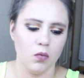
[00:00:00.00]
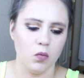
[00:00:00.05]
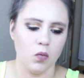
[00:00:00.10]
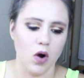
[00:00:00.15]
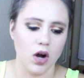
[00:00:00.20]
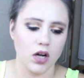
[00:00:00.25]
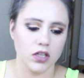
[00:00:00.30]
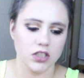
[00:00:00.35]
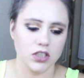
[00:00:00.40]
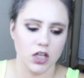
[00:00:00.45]

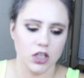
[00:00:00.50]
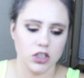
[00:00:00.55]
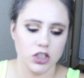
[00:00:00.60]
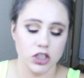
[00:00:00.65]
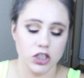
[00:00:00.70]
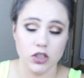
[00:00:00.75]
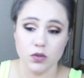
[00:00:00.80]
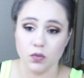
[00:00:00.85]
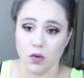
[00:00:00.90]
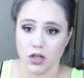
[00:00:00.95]
wonton,
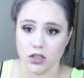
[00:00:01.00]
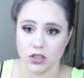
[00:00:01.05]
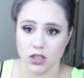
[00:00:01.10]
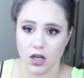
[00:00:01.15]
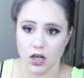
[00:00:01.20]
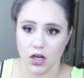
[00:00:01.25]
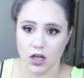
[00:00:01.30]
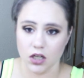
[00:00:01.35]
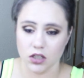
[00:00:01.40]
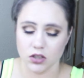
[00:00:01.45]
cheese
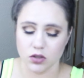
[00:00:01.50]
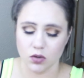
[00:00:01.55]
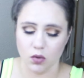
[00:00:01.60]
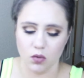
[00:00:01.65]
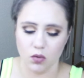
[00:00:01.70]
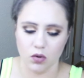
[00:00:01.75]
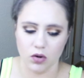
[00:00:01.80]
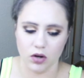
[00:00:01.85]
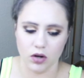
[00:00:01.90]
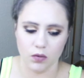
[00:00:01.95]
wontons
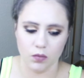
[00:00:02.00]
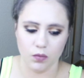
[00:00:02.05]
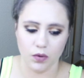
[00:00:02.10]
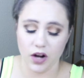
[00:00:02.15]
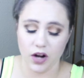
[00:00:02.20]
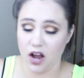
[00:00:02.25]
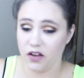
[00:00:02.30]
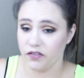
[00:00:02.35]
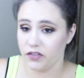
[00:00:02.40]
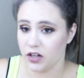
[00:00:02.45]
or
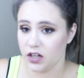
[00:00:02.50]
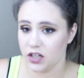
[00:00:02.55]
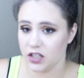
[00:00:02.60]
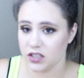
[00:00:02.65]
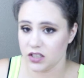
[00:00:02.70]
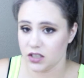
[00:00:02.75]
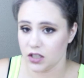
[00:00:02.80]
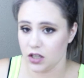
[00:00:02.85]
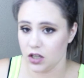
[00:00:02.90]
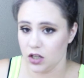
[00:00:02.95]
whatever it
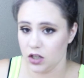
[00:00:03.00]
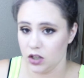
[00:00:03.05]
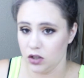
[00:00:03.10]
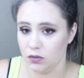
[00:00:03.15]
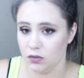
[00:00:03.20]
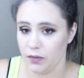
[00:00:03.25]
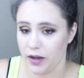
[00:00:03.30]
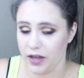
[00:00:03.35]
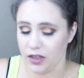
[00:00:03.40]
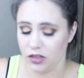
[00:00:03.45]
is
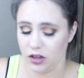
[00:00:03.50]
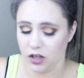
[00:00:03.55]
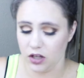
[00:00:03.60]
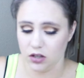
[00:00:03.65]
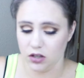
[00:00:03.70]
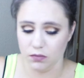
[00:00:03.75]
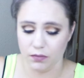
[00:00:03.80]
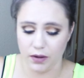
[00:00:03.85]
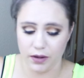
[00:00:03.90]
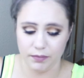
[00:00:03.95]
you may
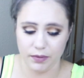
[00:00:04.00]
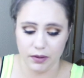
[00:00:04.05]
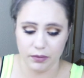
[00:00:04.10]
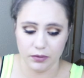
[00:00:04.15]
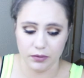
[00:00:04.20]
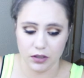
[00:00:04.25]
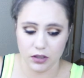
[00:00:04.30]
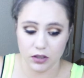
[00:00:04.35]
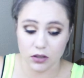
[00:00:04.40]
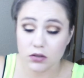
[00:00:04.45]
think you might be
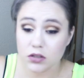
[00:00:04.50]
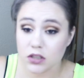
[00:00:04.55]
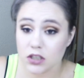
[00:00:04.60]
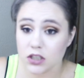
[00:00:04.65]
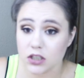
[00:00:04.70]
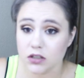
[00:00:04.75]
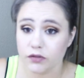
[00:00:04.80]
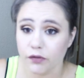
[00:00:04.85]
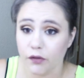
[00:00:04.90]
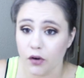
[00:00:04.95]
able to use
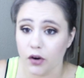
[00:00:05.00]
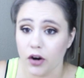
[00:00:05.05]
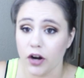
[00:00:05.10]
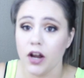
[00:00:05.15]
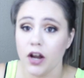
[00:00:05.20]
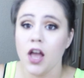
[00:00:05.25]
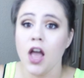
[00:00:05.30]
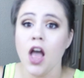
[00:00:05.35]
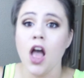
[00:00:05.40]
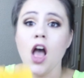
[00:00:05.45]
these
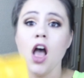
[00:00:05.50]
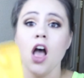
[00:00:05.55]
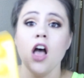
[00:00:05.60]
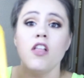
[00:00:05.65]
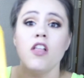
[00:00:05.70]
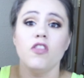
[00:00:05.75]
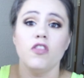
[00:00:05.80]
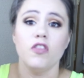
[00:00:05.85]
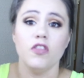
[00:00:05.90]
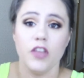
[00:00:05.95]
for,
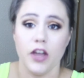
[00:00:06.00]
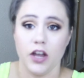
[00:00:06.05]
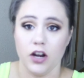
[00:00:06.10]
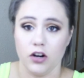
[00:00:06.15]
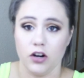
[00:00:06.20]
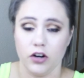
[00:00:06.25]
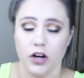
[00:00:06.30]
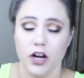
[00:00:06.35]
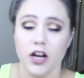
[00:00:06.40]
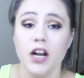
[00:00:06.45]
they
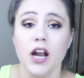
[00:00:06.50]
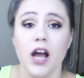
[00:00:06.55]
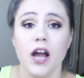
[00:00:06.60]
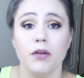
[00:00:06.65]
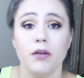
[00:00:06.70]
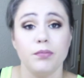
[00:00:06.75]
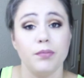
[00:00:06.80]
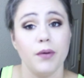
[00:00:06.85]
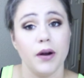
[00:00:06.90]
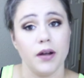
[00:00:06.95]
are great,
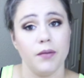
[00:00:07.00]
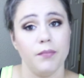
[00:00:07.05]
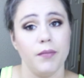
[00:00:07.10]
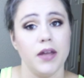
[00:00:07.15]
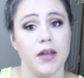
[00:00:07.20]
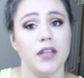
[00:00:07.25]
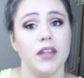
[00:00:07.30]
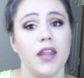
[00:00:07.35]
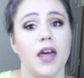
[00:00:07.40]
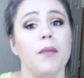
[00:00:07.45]
I
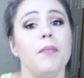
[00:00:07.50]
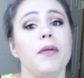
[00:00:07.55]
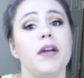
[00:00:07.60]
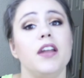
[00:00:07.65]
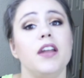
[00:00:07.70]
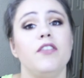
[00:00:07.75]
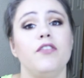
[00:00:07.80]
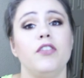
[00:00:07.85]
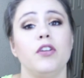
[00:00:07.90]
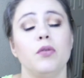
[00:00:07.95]
recommend them.
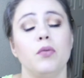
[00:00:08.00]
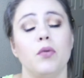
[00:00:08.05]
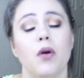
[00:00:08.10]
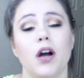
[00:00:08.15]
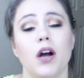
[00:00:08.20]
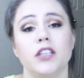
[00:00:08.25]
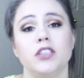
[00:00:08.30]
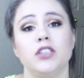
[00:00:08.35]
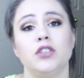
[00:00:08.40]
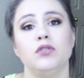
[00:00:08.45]
And if you
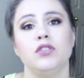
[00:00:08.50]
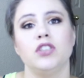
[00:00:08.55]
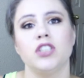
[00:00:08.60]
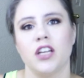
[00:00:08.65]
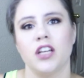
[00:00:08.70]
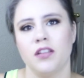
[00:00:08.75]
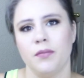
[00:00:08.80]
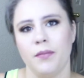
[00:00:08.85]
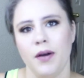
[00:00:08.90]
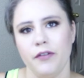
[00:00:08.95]
want to
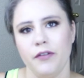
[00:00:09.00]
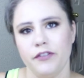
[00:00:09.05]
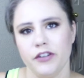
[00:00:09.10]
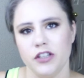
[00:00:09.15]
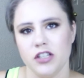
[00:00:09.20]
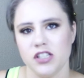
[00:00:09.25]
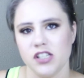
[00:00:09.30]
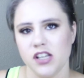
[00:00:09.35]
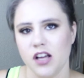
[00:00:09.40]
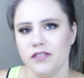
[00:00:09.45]
check them out for
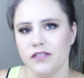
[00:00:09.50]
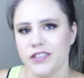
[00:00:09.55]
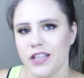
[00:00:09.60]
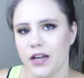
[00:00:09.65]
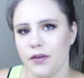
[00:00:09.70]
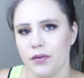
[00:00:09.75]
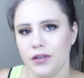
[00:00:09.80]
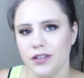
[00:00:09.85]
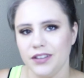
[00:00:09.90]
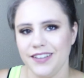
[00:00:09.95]
yourselves,
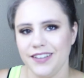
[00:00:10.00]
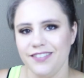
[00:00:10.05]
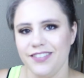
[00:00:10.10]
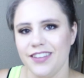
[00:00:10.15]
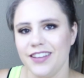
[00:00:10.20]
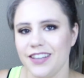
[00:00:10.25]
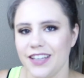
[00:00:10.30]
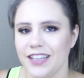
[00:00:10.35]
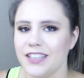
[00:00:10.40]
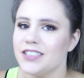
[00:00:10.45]
I will leave
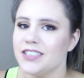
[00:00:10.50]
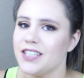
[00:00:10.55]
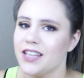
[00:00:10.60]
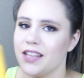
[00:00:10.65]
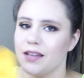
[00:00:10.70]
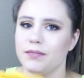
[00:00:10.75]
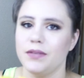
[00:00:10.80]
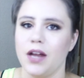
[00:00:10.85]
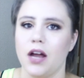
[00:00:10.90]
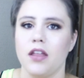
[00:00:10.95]
the link to
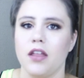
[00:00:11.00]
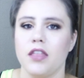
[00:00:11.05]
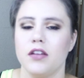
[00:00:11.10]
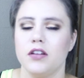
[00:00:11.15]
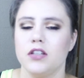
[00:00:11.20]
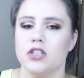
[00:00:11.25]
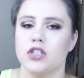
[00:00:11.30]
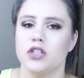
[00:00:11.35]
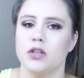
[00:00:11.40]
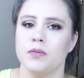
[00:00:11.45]
them down in
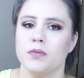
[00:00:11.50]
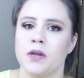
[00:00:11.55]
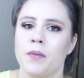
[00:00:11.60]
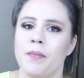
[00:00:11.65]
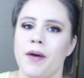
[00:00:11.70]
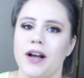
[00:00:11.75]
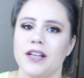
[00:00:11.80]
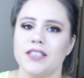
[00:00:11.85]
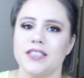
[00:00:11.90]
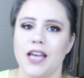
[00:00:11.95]
the description
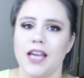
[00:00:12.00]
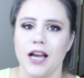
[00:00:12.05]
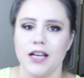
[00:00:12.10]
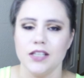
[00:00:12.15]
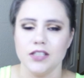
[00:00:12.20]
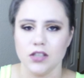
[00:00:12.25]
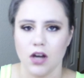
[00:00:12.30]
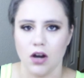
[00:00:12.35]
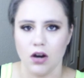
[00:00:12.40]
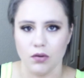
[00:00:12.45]
box
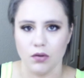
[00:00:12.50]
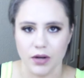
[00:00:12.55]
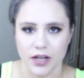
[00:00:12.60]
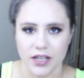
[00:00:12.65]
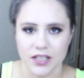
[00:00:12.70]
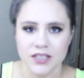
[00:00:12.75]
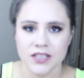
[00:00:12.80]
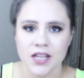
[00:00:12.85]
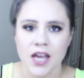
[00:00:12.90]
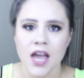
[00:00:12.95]
as
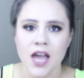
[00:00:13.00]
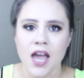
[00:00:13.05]
always.